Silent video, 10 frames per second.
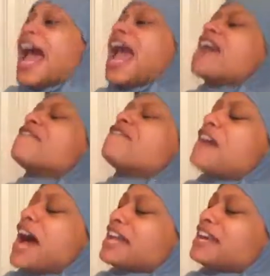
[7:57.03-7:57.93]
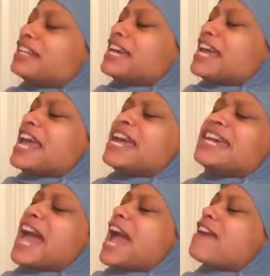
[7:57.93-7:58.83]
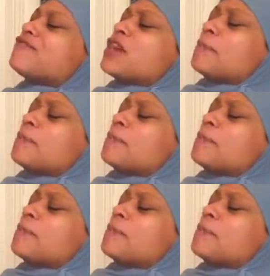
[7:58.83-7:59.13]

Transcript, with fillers: And finally, he gave the